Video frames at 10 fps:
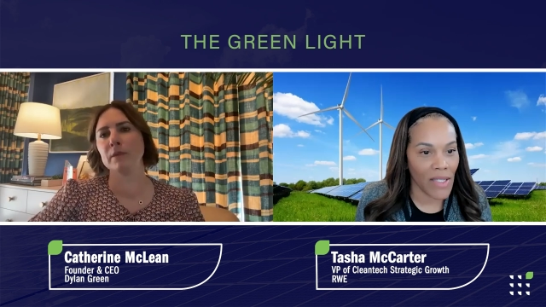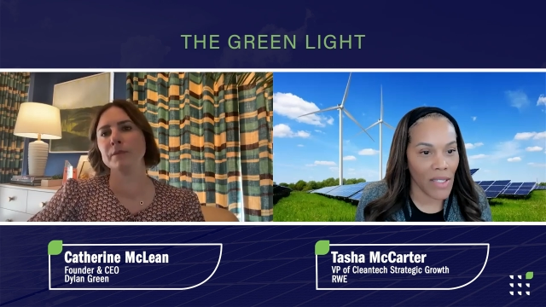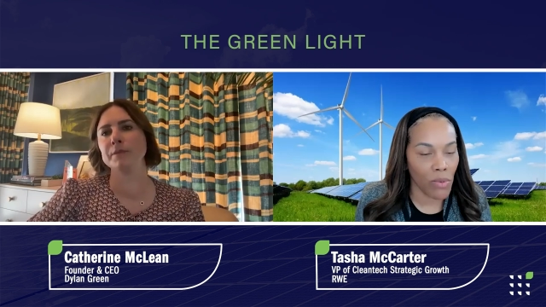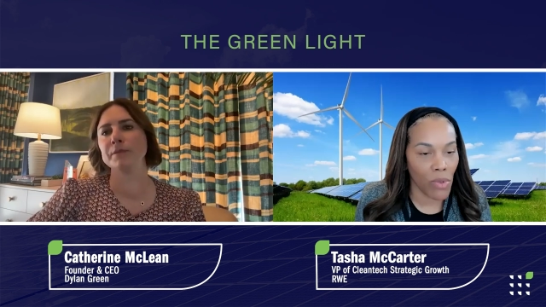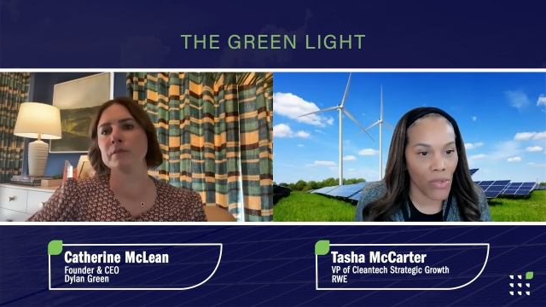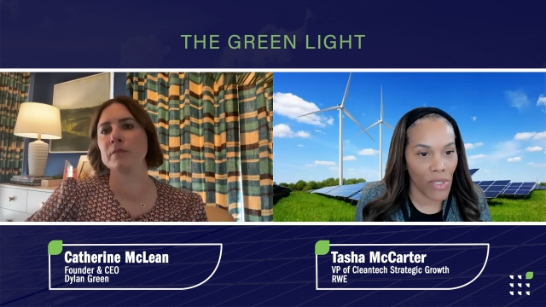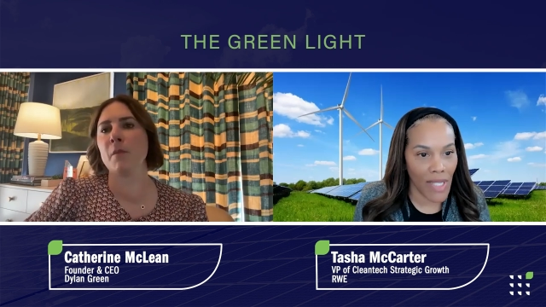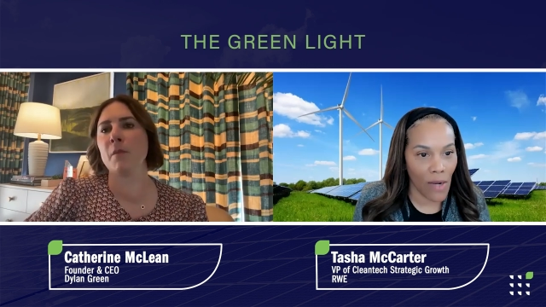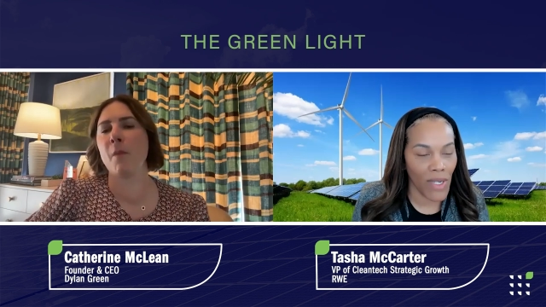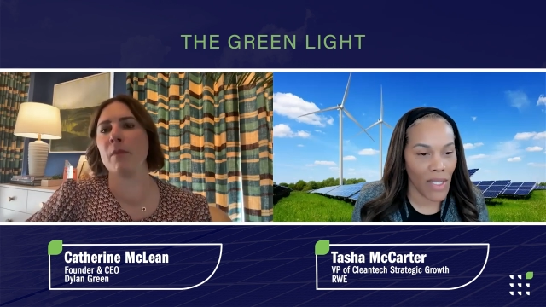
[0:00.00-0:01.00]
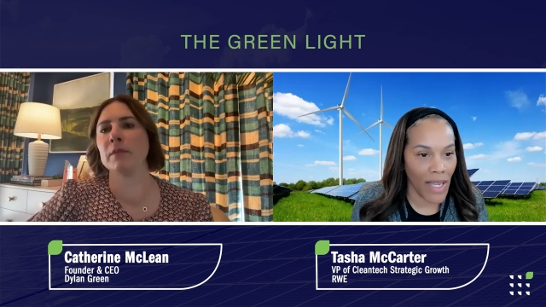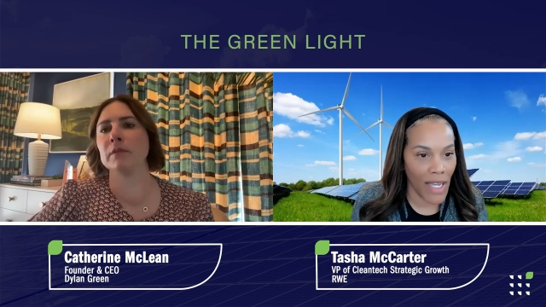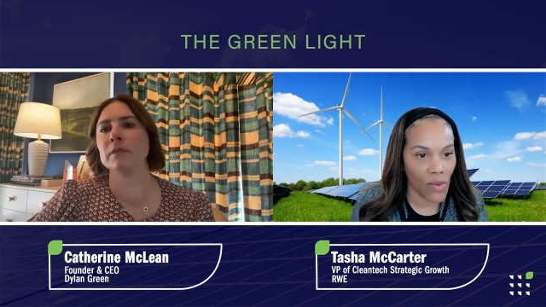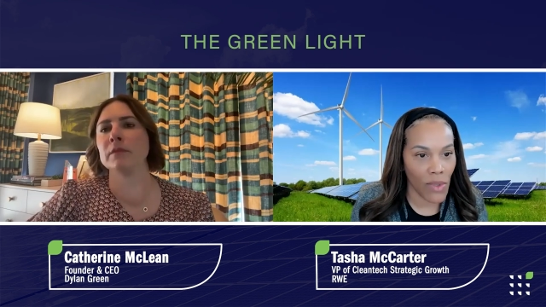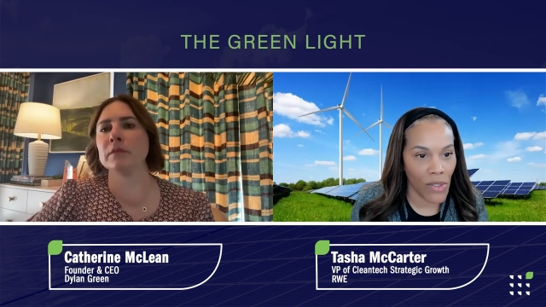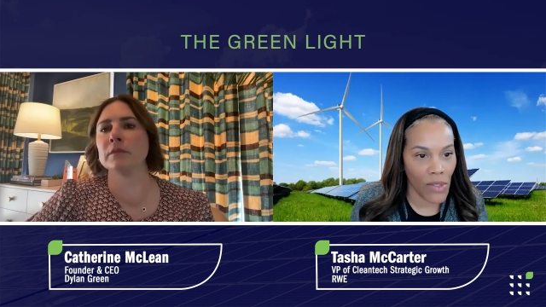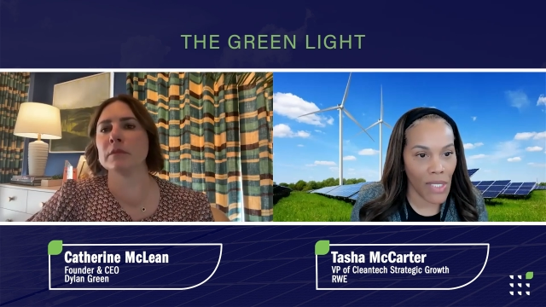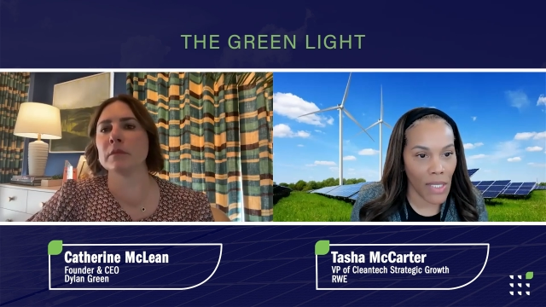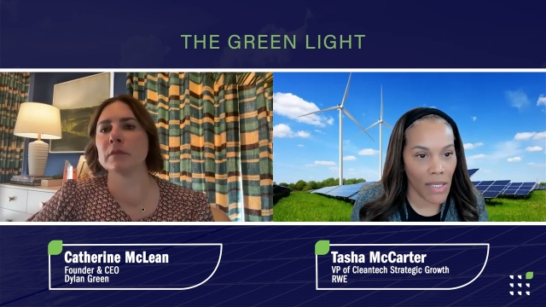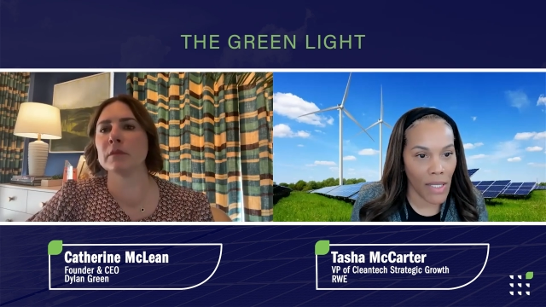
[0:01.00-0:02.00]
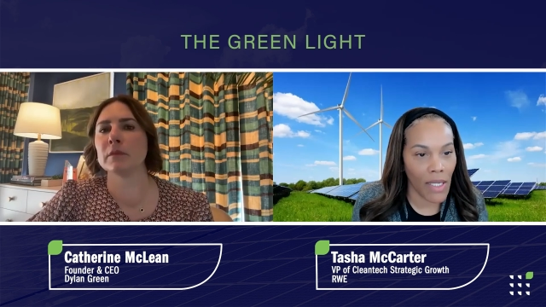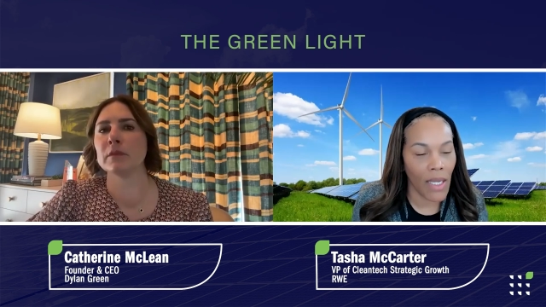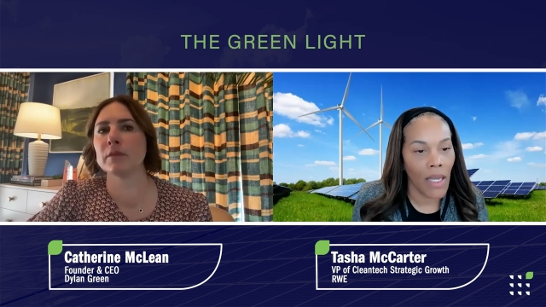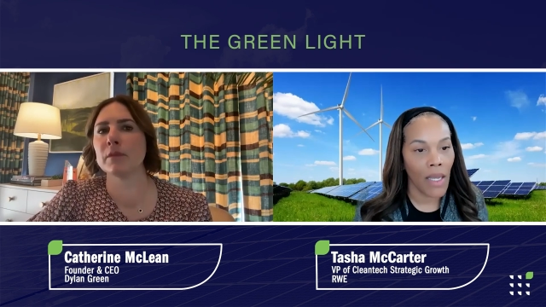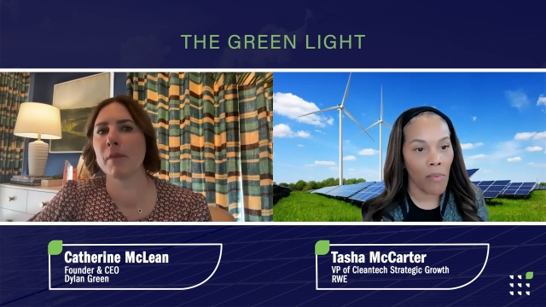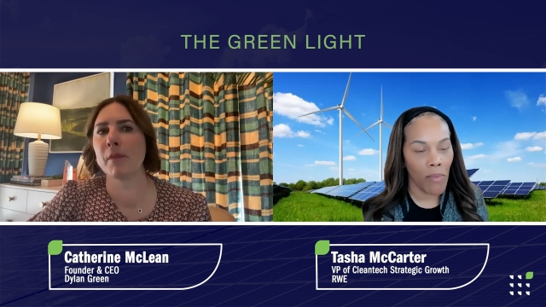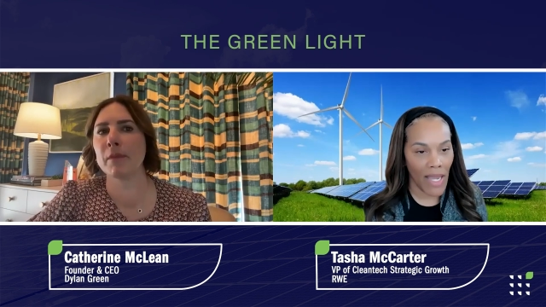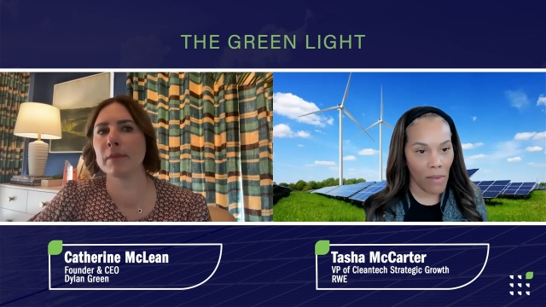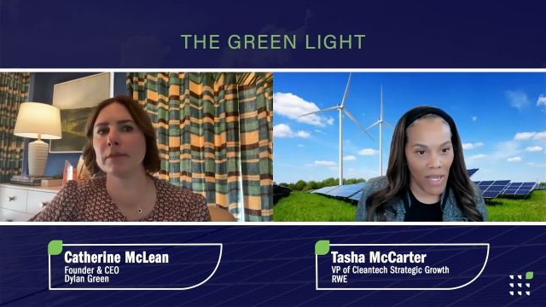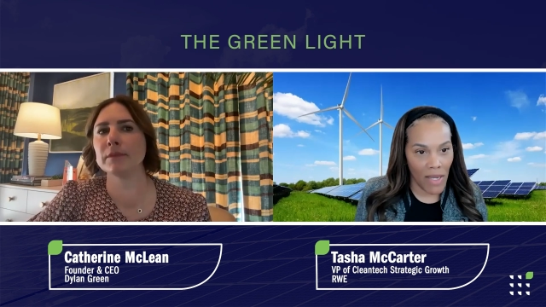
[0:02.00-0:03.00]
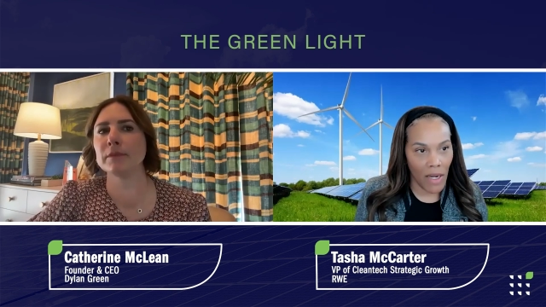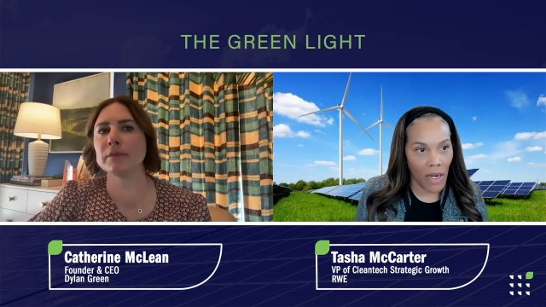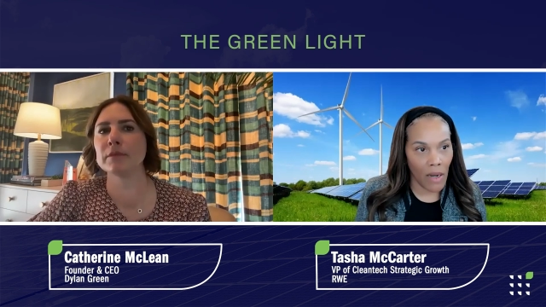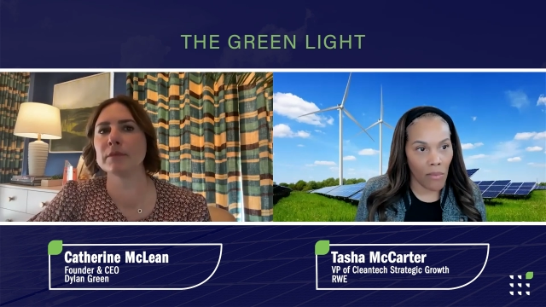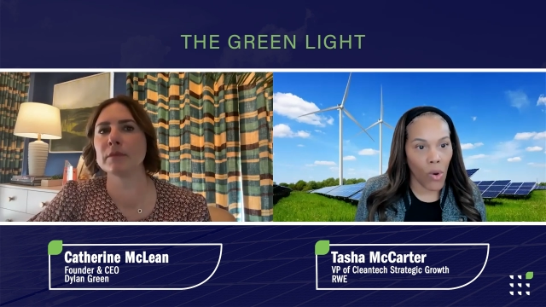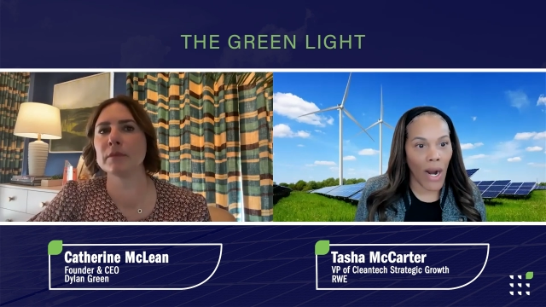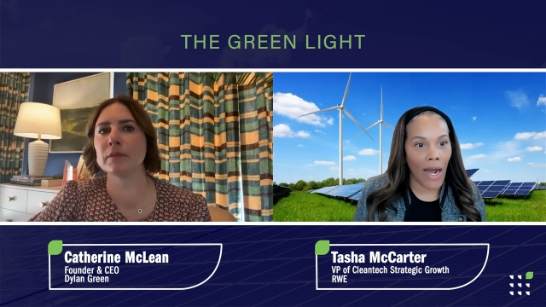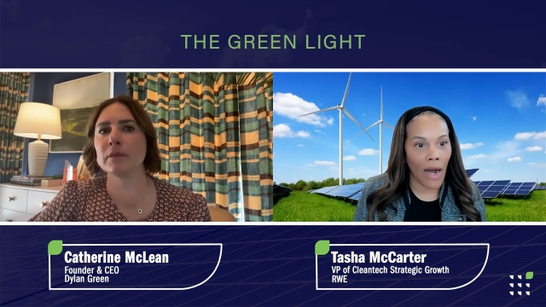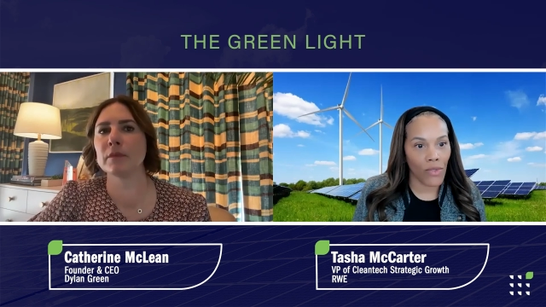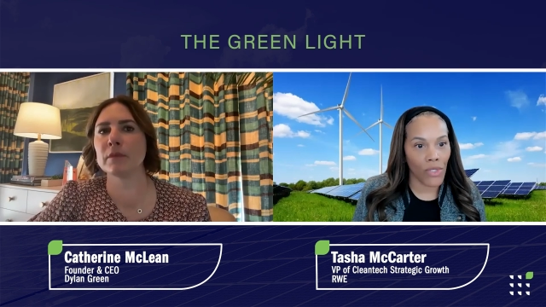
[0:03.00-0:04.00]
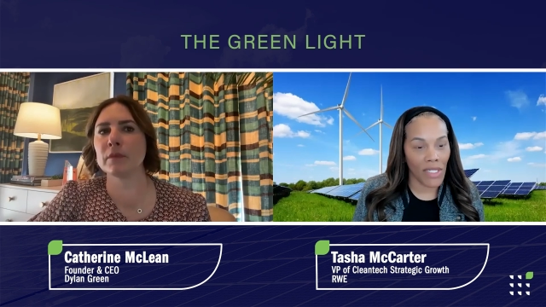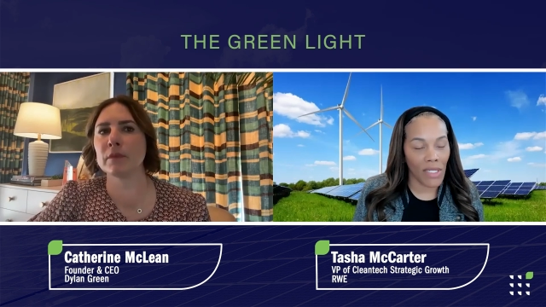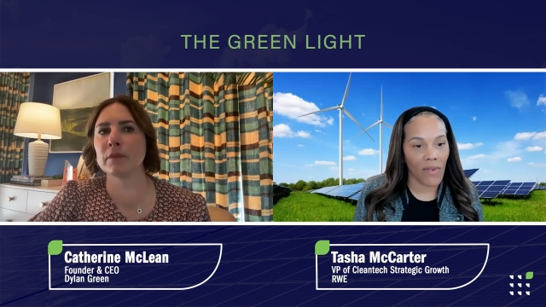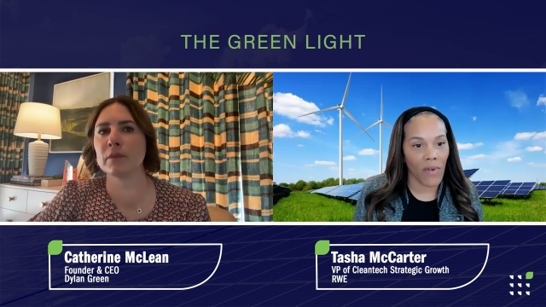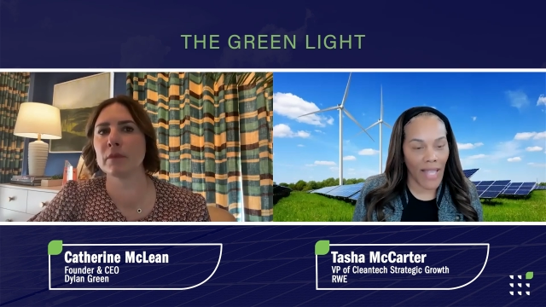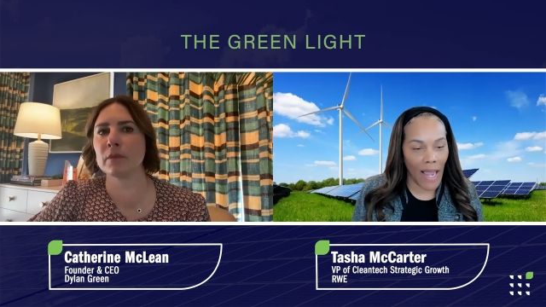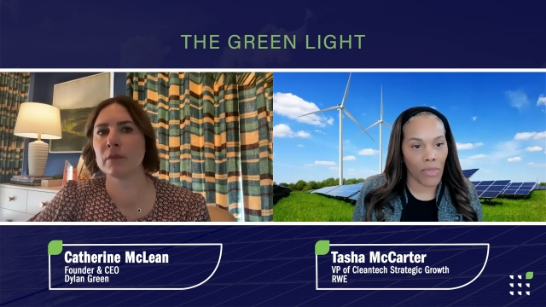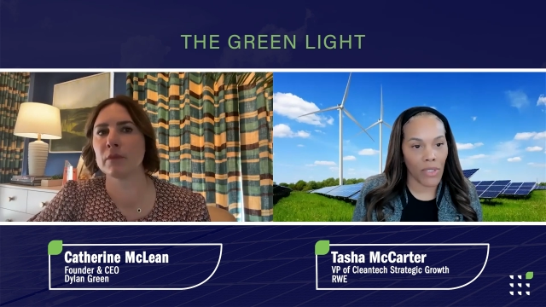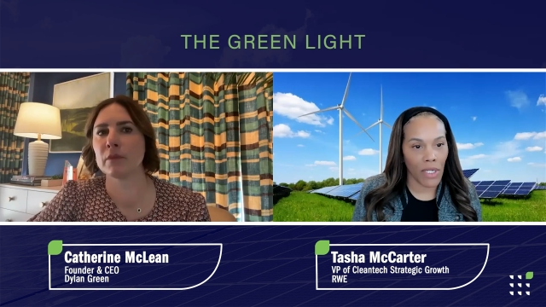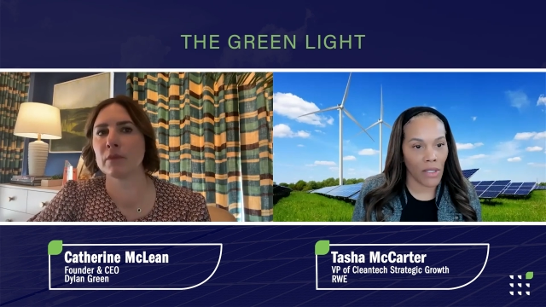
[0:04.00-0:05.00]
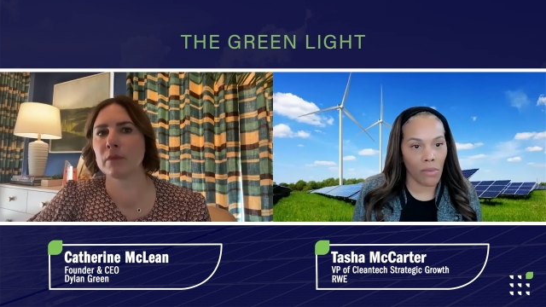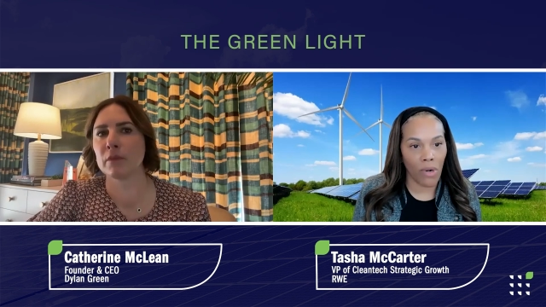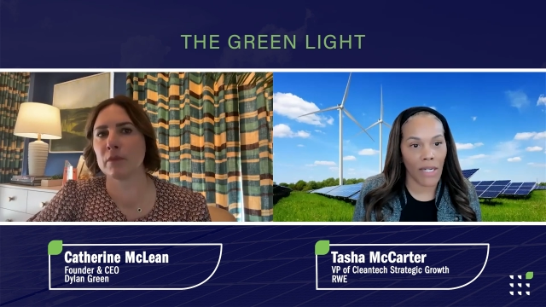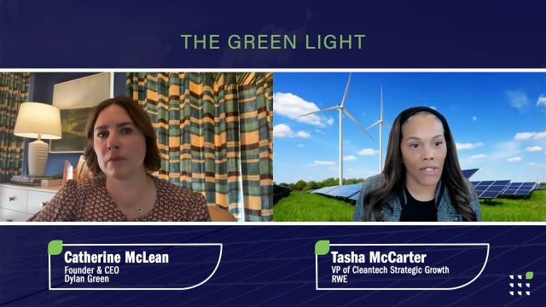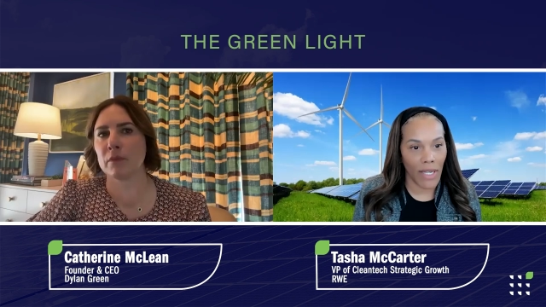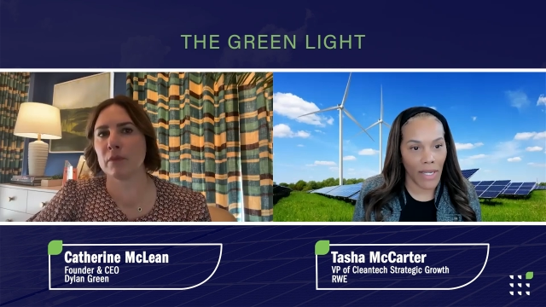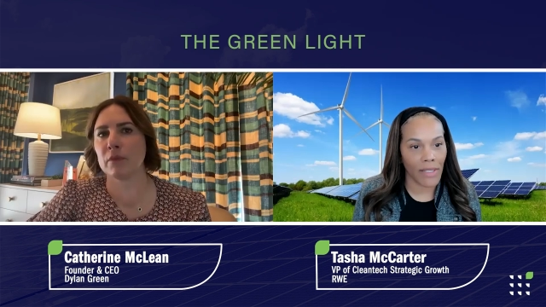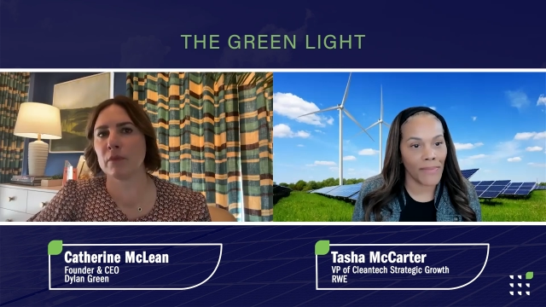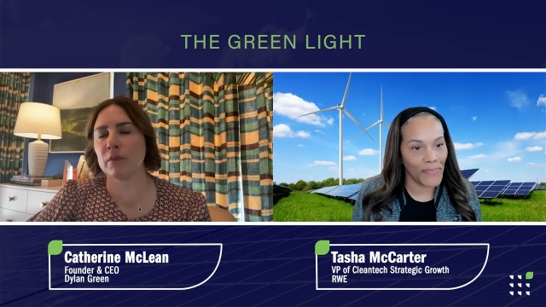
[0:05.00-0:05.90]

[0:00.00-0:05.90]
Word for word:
Speaker 1: and approaches that we engage with the utility made me um, proud to deliver that particular project.